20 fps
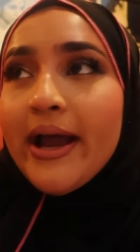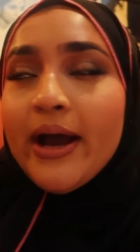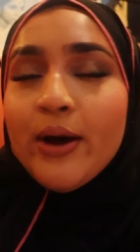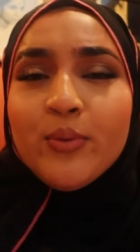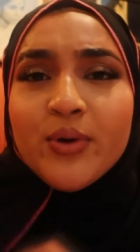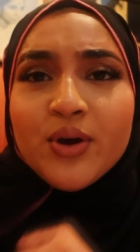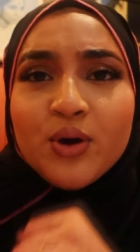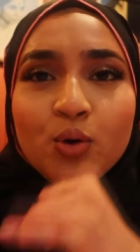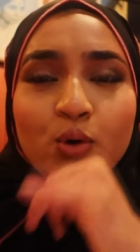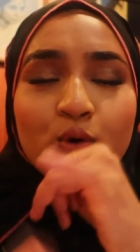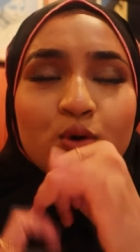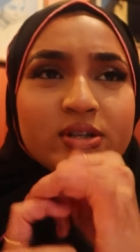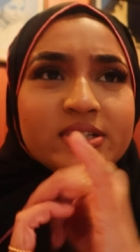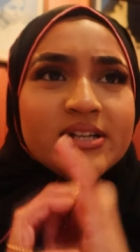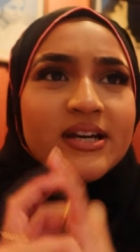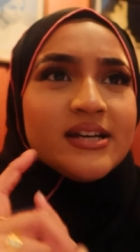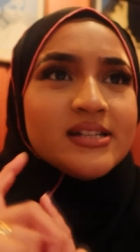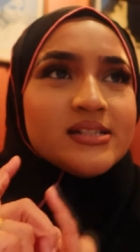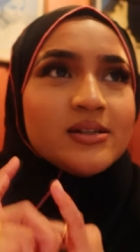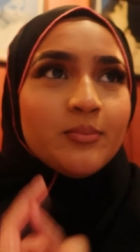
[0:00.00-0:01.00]
We
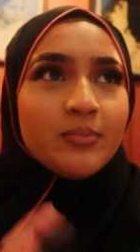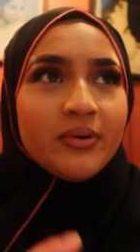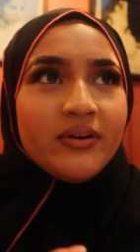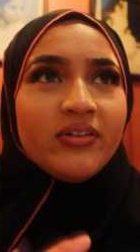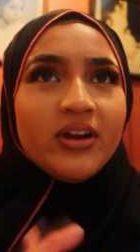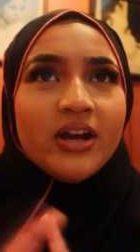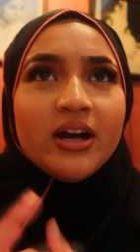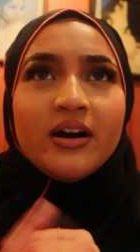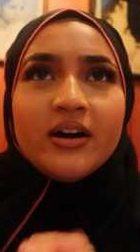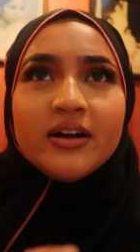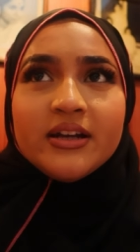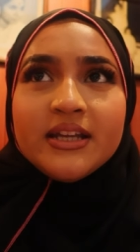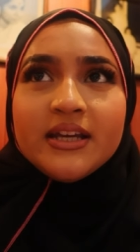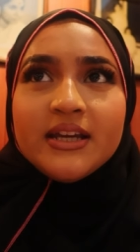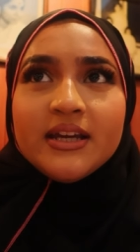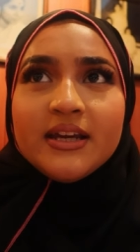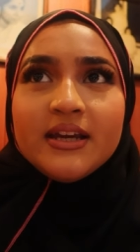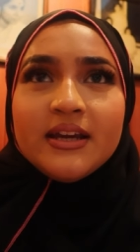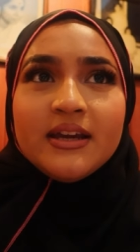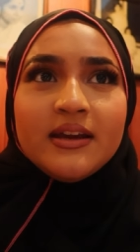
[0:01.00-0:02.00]
ordered
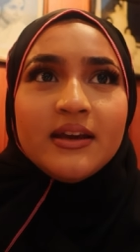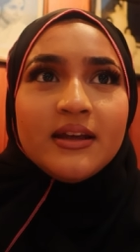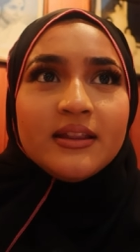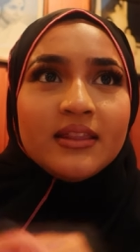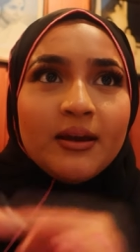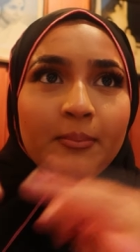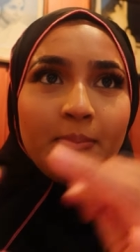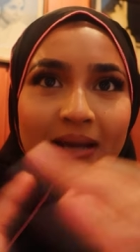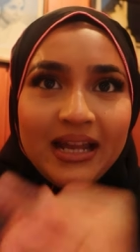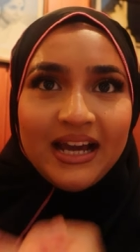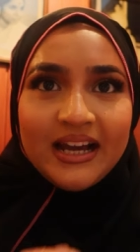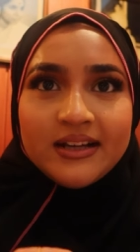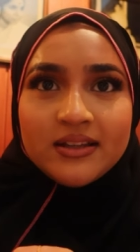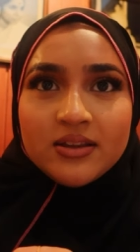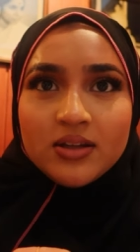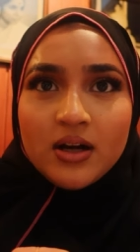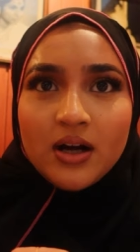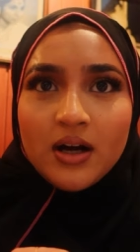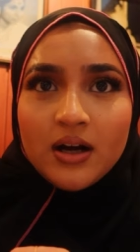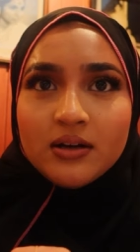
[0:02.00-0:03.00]
biryani, the black
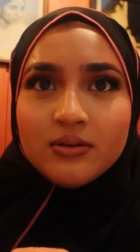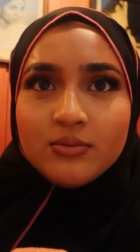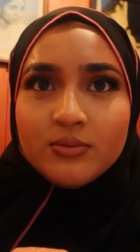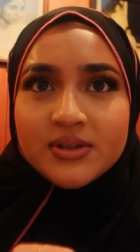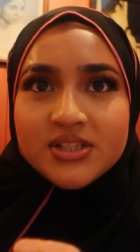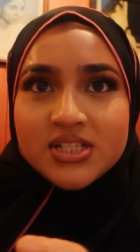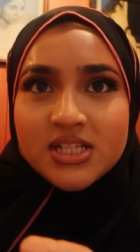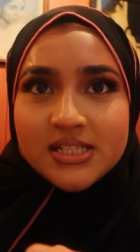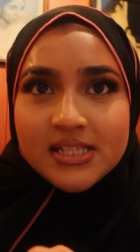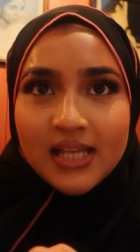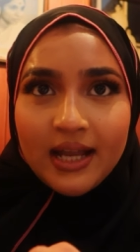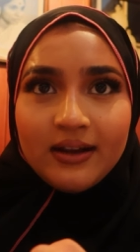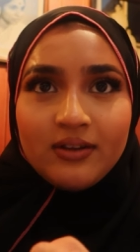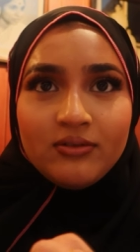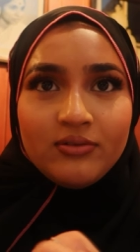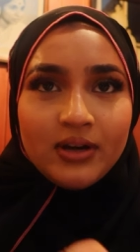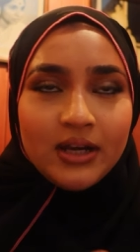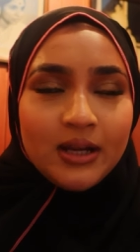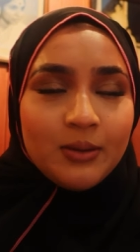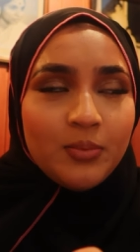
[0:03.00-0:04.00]
dal, which is like
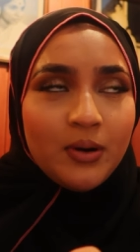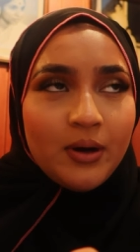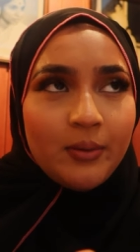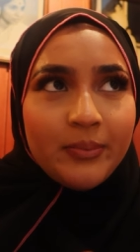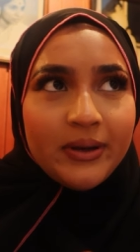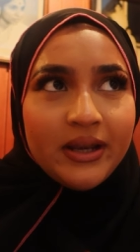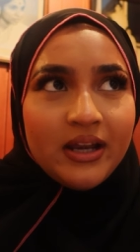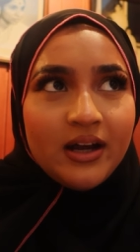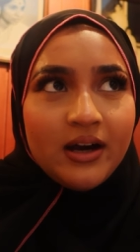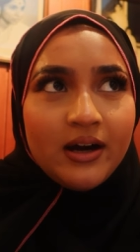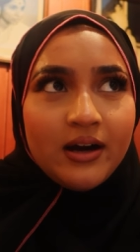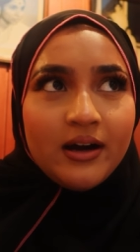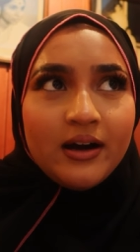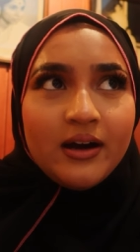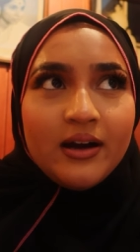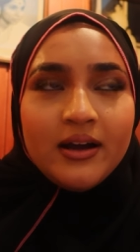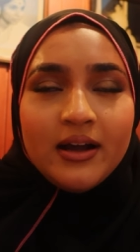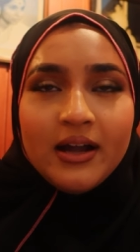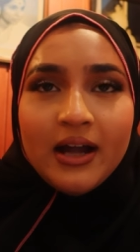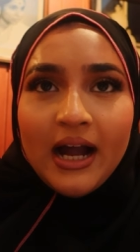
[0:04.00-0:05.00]
really popular.
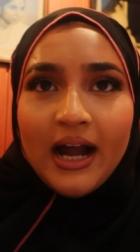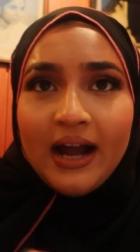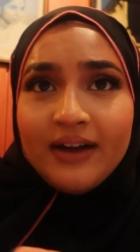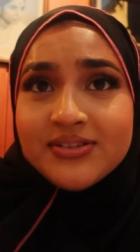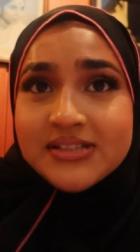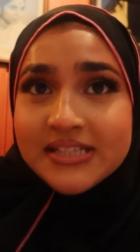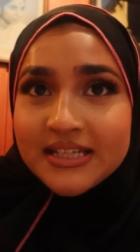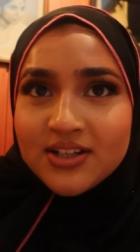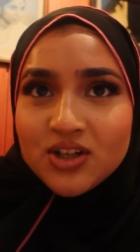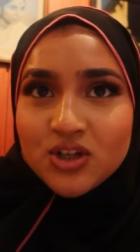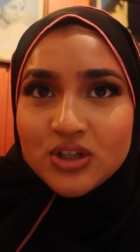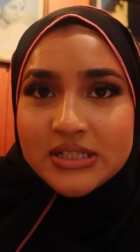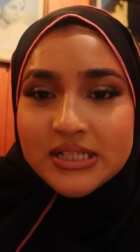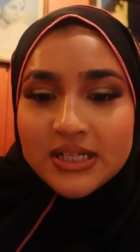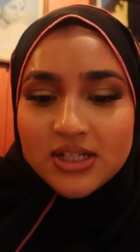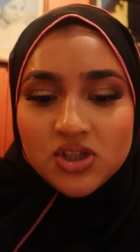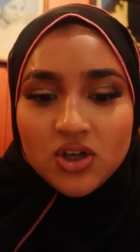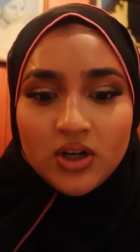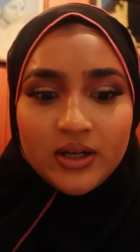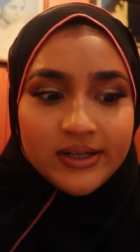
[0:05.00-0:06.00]
I've seen it on
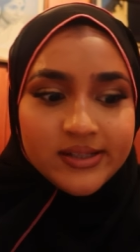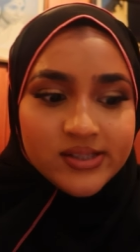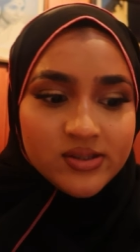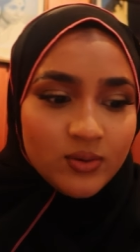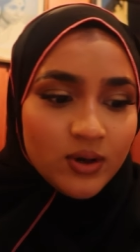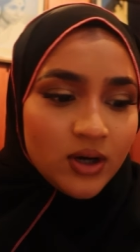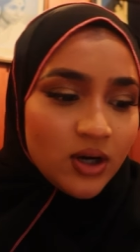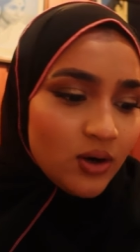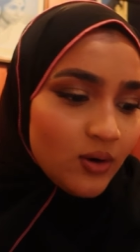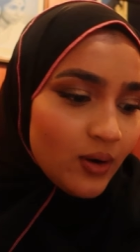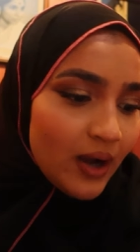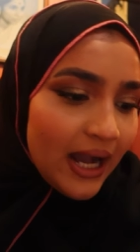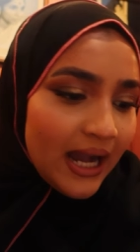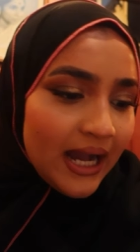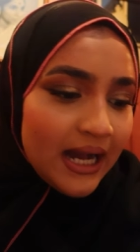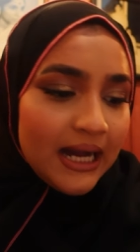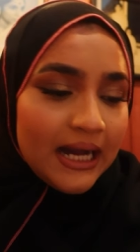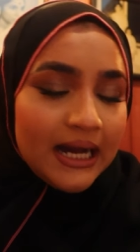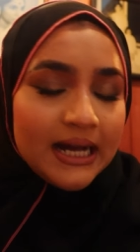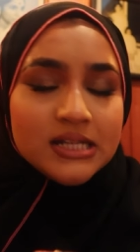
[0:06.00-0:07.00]
TikTok as well.
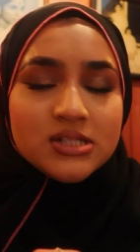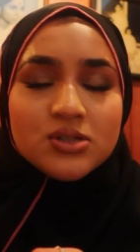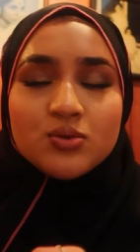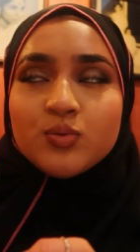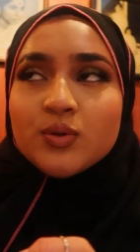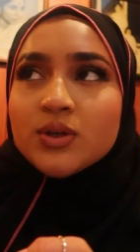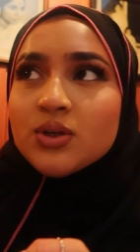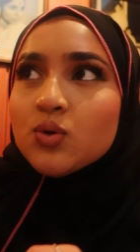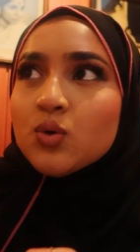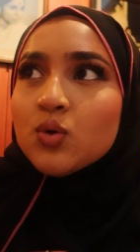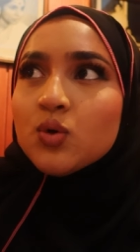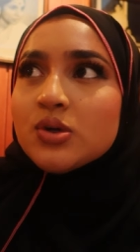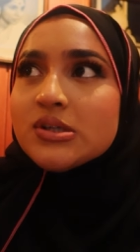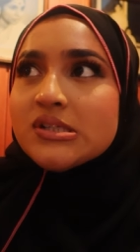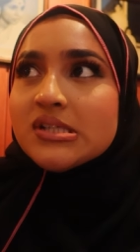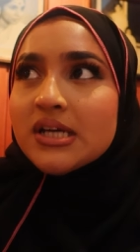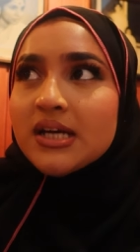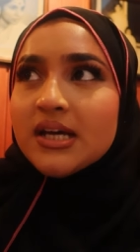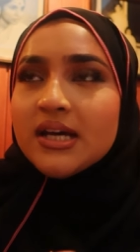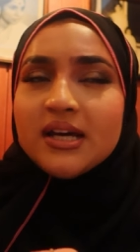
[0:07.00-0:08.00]
And we
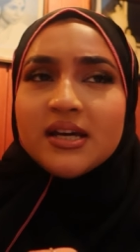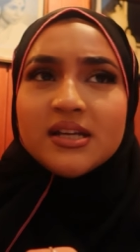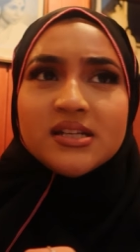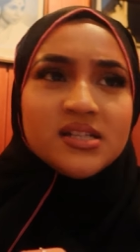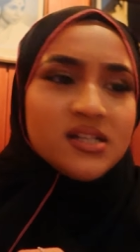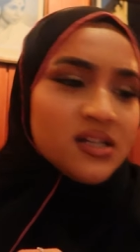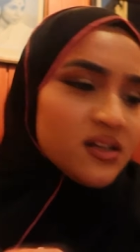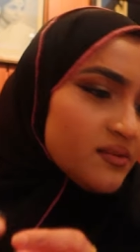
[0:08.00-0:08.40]
ordered